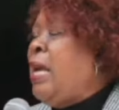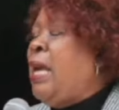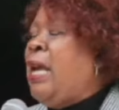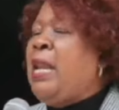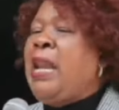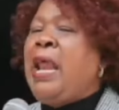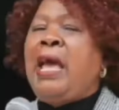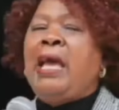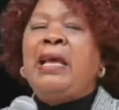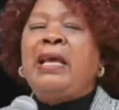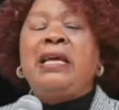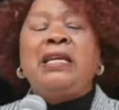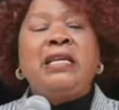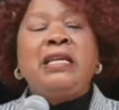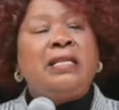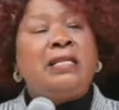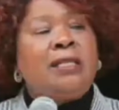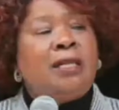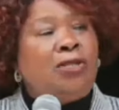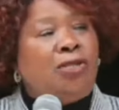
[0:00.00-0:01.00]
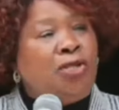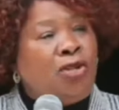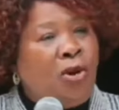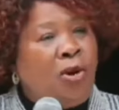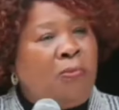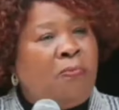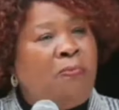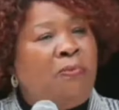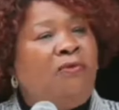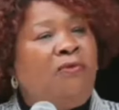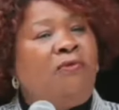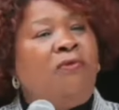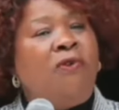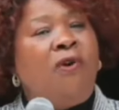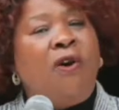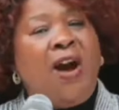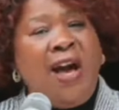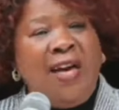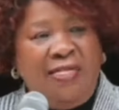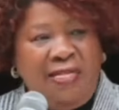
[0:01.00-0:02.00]
and I created job
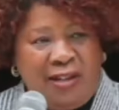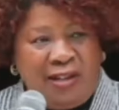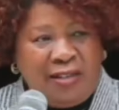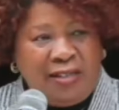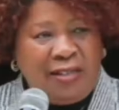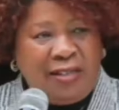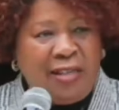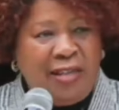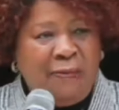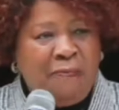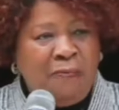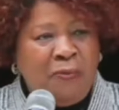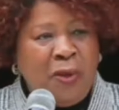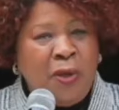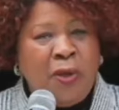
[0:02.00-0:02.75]
for others.